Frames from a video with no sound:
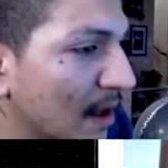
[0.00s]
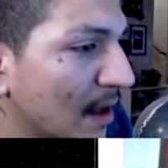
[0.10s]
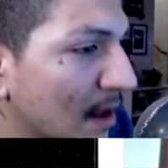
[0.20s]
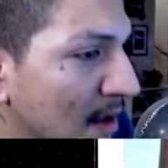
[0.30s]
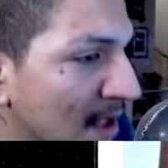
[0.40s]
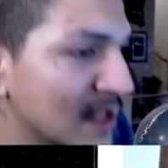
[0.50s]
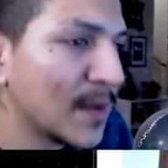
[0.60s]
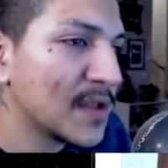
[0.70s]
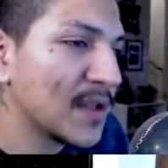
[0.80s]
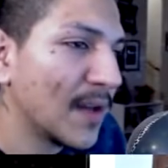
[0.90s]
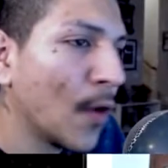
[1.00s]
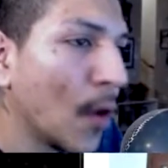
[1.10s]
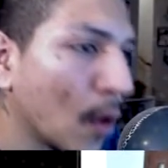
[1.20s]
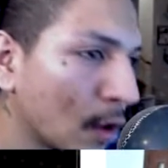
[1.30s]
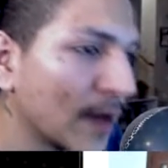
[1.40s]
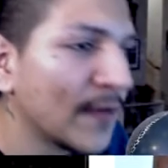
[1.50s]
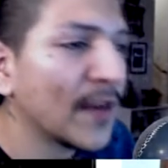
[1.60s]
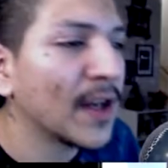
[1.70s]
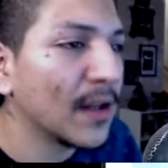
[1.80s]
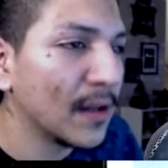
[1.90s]
Not to mention they have
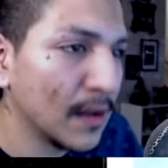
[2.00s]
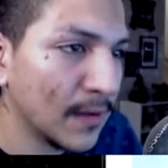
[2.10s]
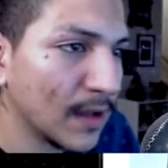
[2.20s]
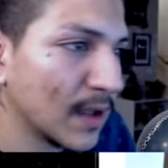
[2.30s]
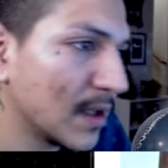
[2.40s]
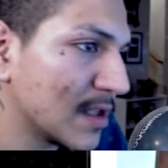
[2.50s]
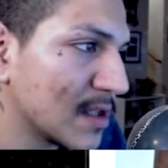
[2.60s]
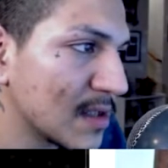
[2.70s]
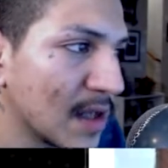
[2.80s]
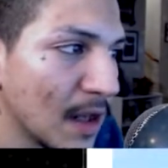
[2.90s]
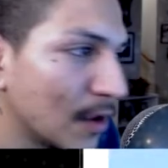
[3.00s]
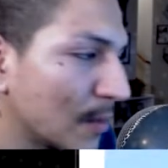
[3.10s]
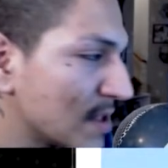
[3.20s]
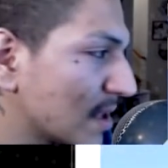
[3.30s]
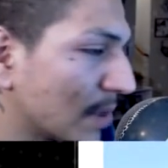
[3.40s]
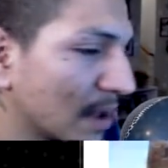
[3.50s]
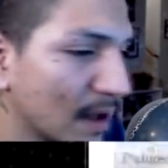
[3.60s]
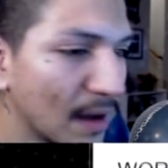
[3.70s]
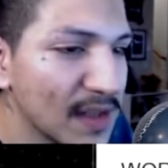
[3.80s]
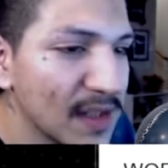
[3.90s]
horrific living conditions. The reason I'm bringing
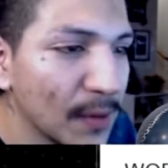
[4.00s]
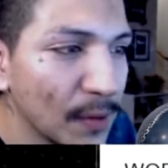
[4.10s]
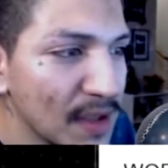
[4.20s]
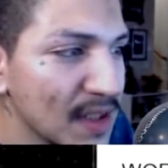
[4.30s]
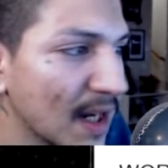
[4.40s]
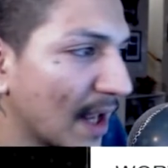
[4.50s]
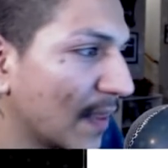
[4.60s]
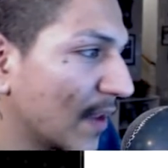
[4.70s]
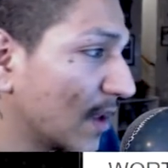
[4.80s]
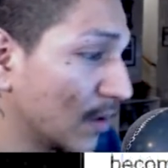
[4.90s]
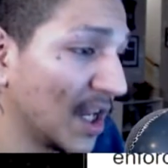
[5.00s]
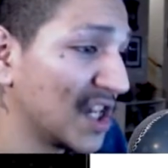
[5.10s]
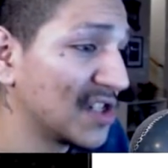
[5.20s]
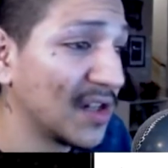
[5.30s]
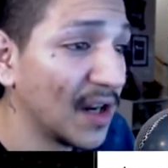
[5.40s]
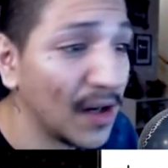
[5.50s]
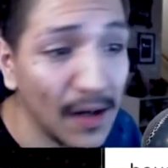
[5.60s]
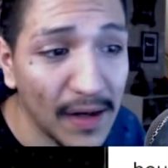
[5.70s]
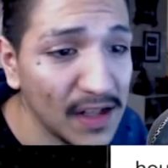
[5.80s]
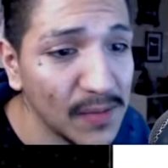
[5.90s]
all this up, the reason I think you guys should
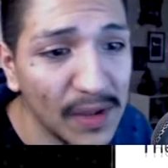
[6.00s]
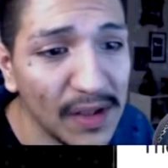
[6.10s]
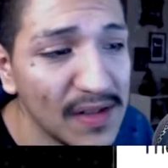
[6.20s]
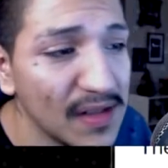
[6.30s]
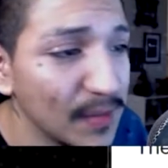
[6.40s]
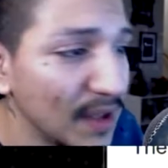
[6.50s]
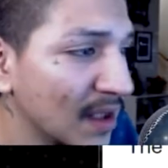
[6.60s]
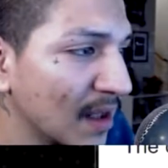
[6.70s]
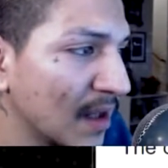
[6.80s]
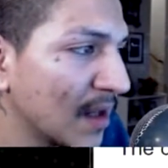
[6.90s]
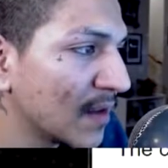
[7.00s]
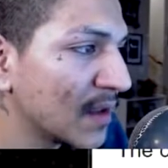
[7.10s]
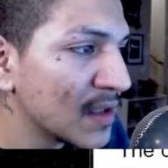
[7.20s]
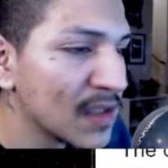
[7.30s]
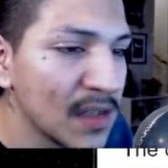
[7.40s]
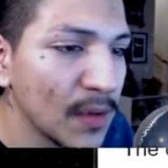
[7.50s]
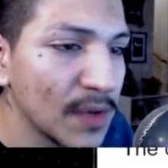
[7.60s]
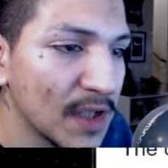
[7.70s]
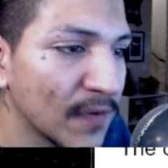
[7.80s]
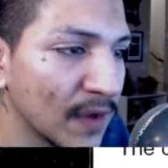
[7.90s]
care, is because to me, this is no
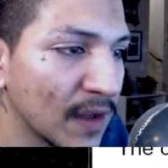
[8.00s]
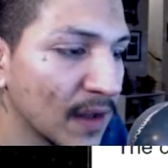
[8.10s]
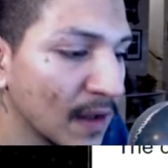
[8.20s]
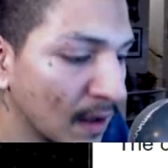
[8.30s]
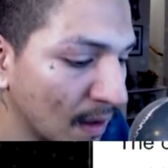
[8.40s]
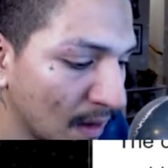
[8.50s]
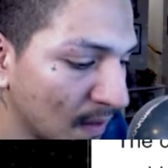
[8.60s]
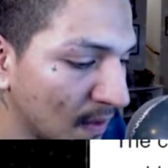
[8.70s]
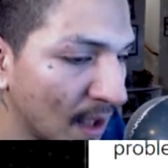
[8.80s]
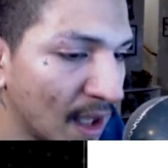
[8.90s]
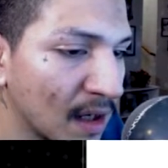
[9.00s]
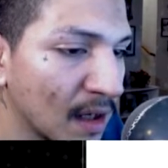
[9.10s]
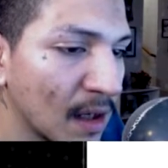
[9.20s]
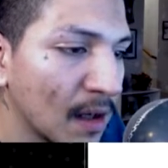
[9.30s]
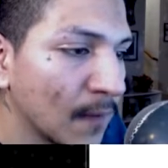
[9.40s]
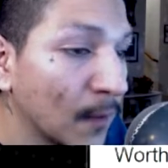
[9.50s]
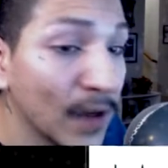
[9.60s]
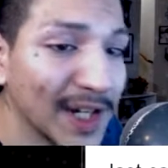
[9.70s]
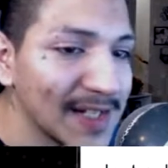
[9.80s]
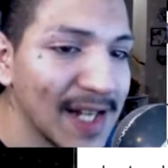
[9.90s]
different than, for
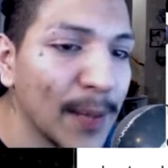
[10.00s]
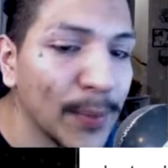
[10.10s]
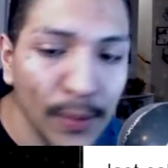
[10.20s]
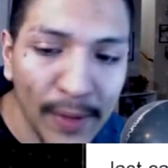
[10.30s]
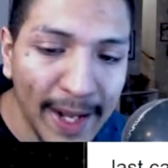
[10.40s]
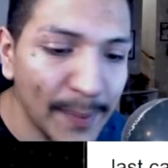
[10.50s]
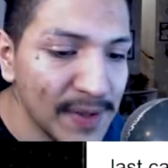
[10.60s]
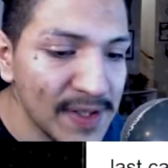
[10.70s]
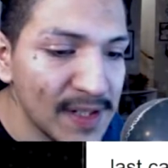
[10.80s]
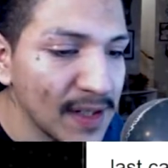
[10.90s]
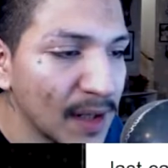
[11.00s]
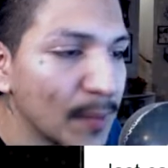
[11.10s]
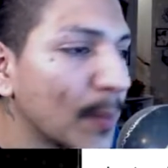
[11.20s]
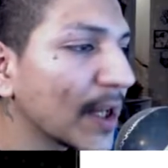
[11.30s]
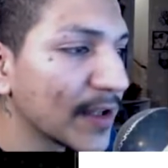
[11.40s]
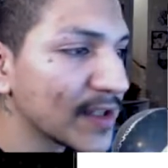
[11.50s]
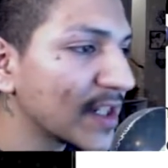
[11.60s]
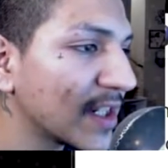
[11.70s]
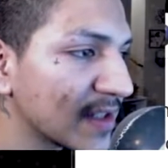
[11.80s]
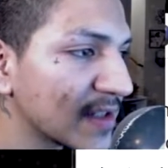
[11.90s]
example, what happens in bigger
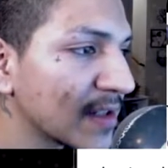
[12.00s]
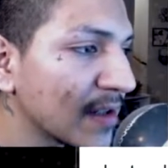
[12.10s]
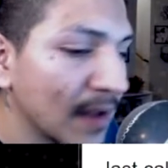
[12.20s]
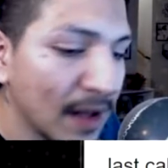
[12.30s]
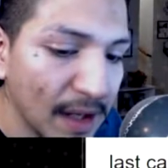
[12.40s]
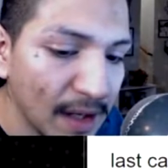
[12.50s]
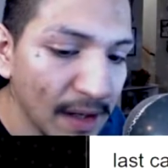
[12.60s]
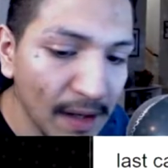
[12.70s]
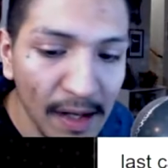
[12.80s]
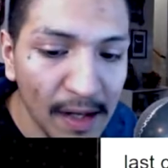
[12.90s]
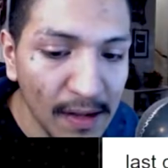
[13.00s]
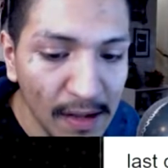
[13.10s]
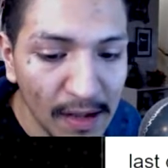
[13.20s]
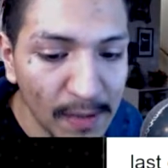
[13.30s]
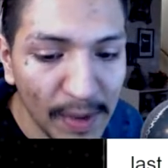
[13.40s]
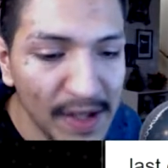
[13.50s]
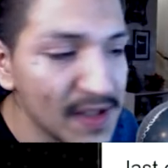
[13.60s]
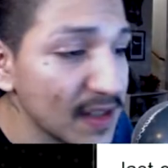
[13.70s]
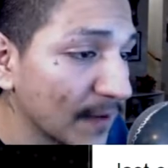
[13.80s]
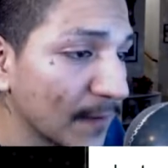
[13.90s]
cities. In
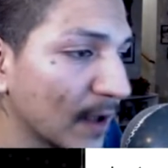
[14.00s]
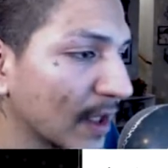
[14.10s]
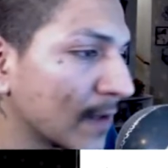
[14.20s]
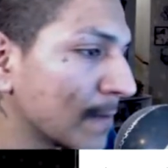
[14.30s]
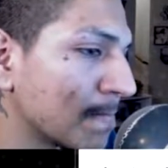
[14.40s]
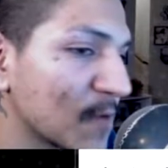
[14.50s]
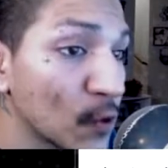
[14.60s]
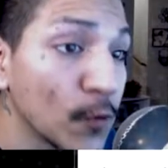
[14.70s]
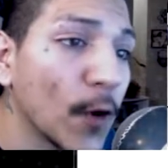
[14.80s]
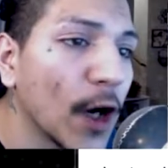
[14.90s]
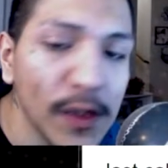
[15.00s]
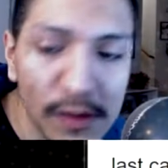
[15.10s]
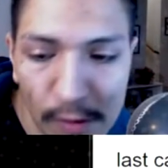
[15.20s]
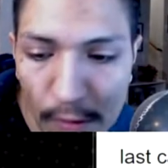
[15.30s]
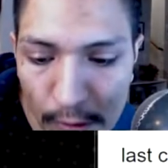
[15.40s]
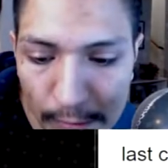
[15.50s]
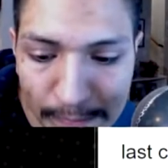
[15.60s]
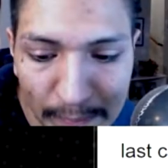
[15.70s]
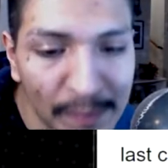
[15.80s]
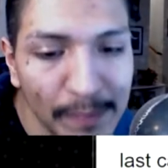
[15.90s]
places like fucking Sioux Falls or
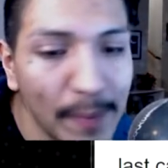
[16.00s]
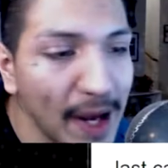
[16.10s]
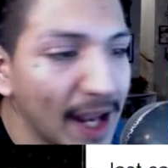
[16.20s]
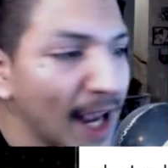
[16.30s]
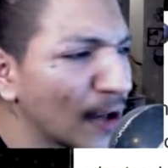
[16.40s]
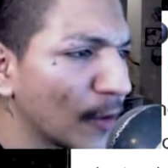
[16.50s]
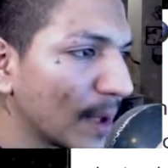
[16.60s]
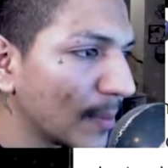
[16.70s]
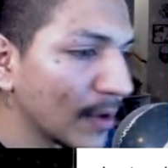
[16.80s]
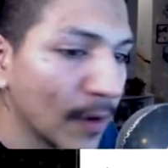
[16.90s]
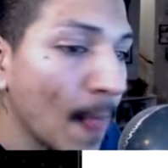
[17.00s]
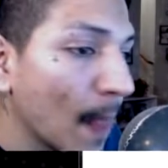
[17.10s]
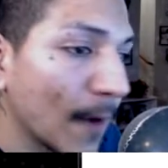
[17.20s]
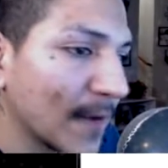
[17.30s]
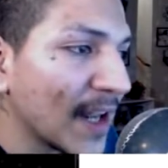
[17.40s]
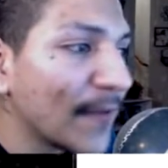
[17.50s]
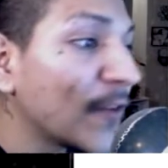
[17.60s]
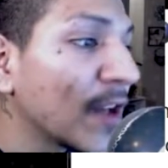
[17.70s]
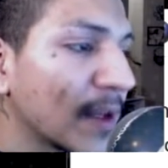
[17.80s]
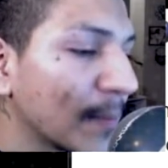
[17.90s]
Mankato, maybe.
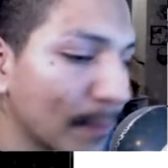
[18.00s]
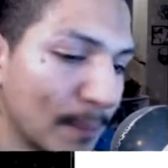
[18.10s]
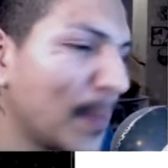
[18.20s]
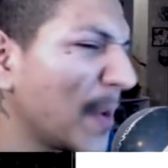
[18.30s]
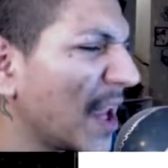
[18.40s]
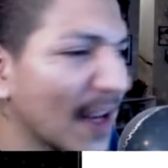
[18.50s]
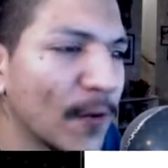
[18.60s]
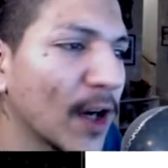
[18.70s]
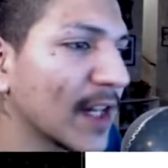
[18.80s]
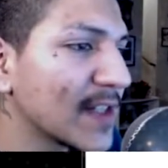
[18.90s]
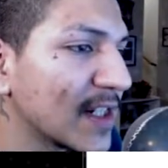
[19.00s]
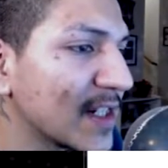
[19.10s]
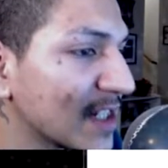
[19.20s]
Definitely big fucking cities.